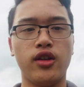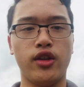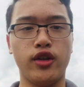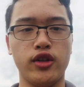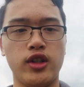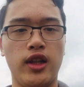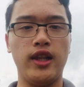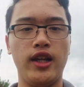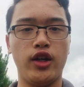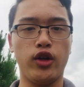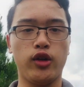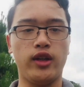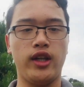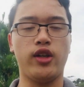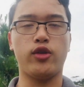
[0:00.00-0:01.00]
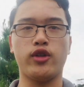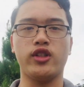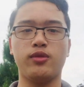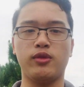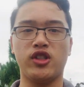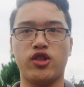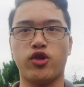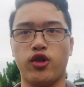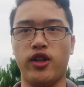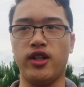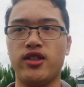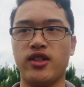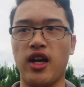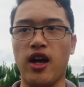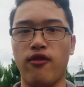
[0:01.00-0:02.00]
There's literally Christmas
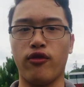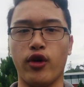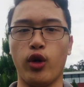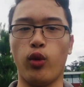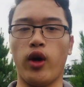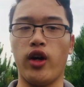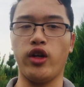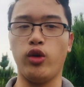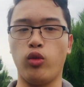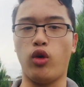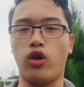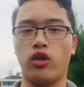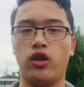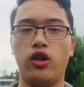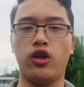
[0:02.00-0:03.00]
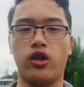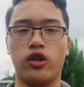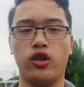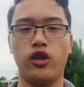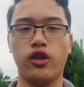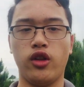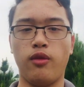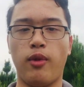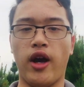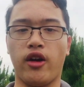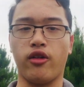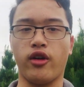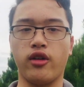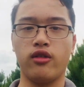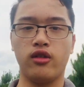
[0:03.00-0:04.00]
trees everywhere you walk. Look, look in the
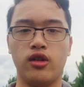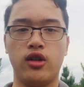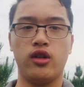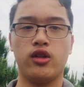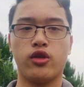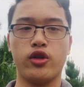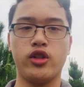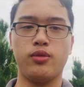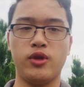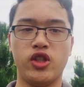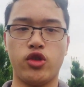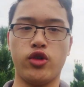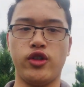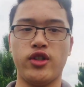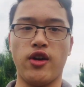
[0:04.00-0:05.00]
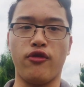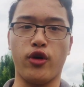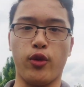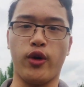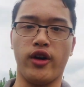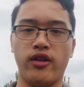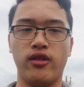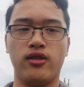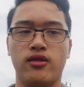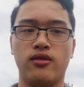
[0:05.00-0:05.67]
background. Christmas trees everywhere.